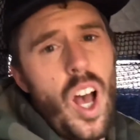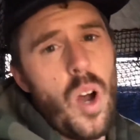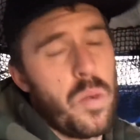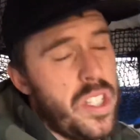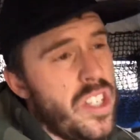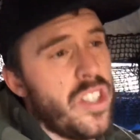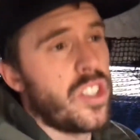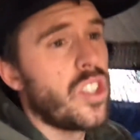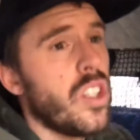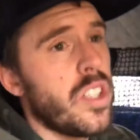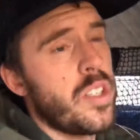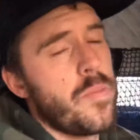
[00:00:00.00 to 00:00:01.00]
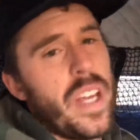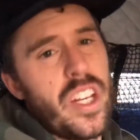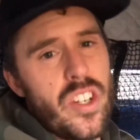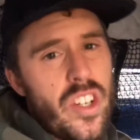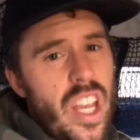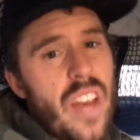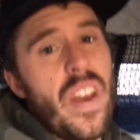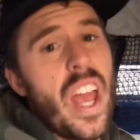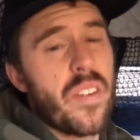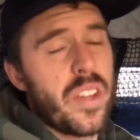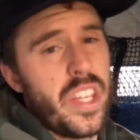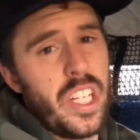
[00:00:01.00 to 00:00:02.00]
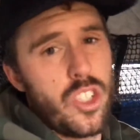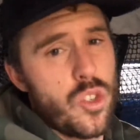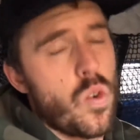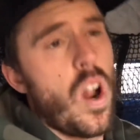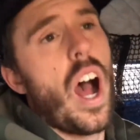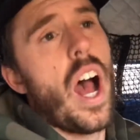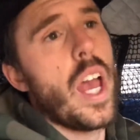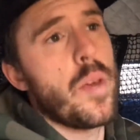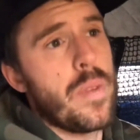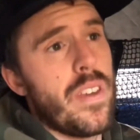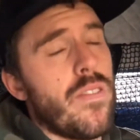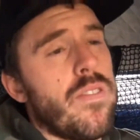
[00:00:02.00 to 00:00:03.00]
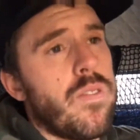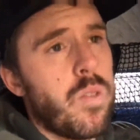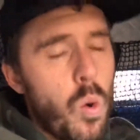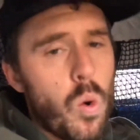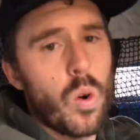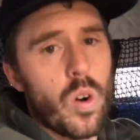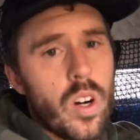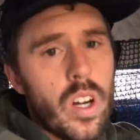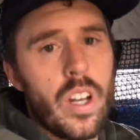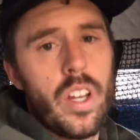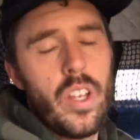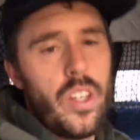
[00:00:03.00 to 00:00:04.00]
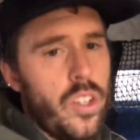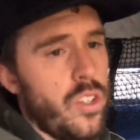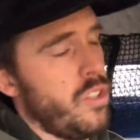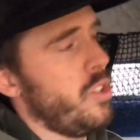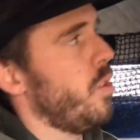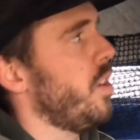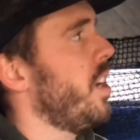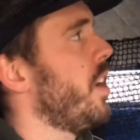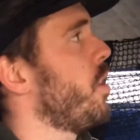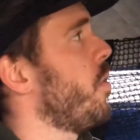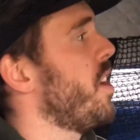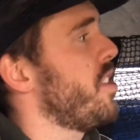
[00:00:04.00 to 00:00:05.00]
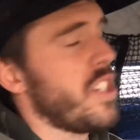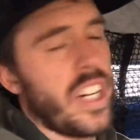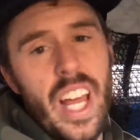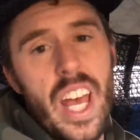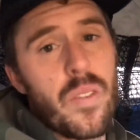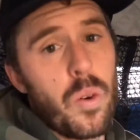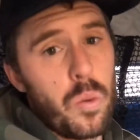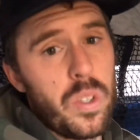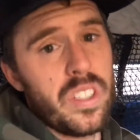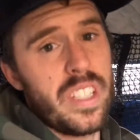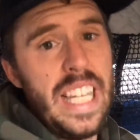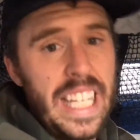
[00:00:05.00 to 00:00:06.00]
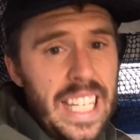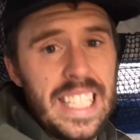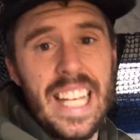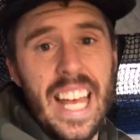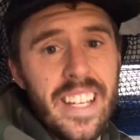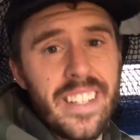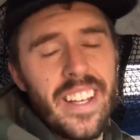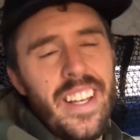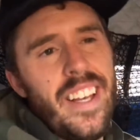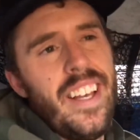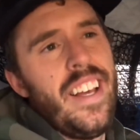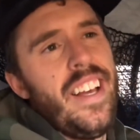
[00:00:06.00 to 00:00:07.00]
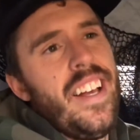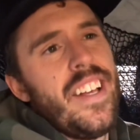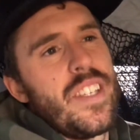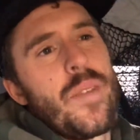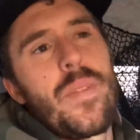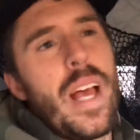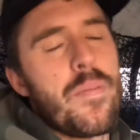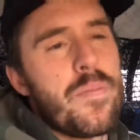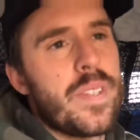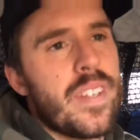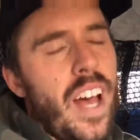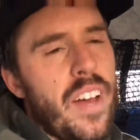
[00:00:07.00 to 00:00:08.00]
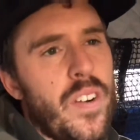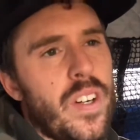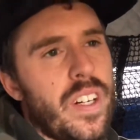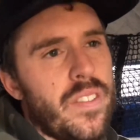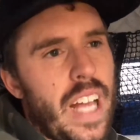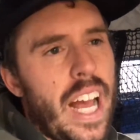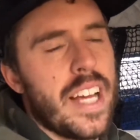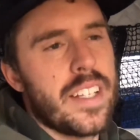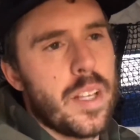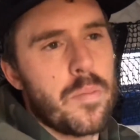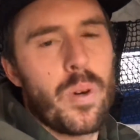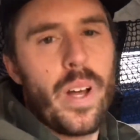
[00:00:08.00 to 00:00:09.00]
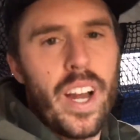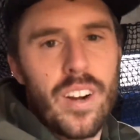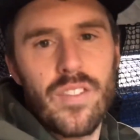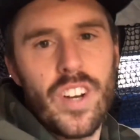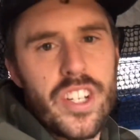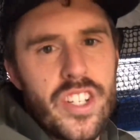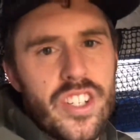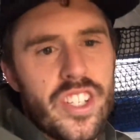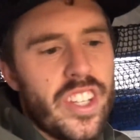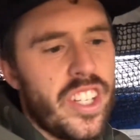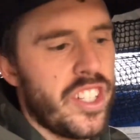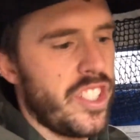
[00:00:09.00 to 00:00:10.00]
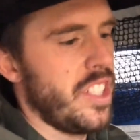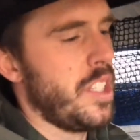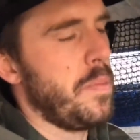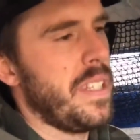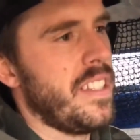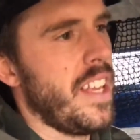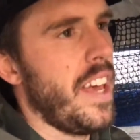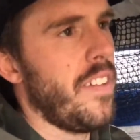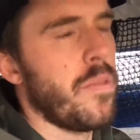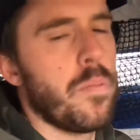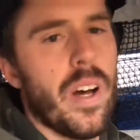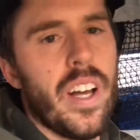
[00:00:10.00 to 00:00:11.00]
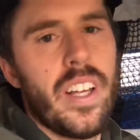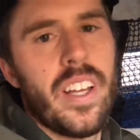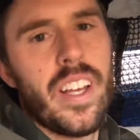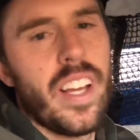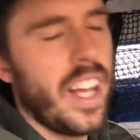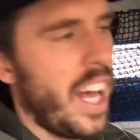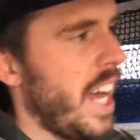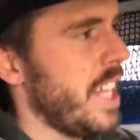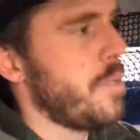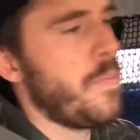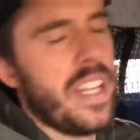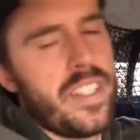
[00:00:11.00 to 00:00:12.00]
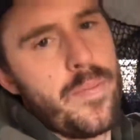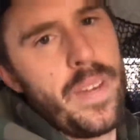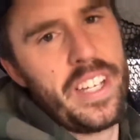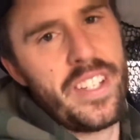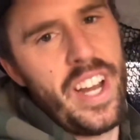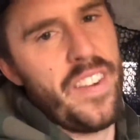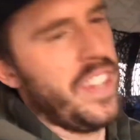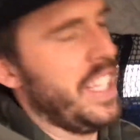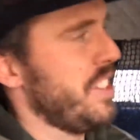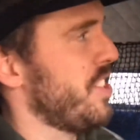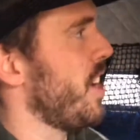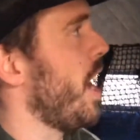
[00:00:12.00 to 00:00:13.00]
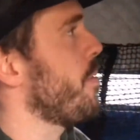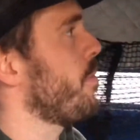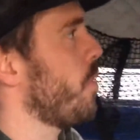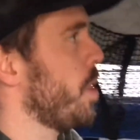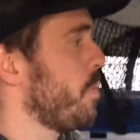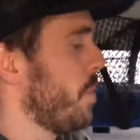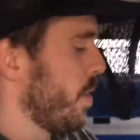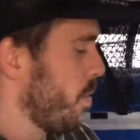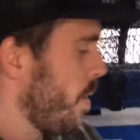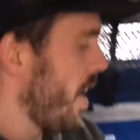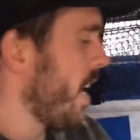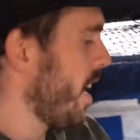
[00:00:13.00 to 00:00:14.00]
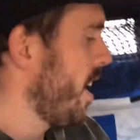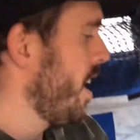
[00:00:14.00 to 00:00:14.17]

which is good to make sure you have everything dry before you store it. Otherwise, you're going to have a real stinky tent. Sometimes I've heard of guys that put air fresheners in there just to be safe, but it's best to make sure everything's dry before you put it away.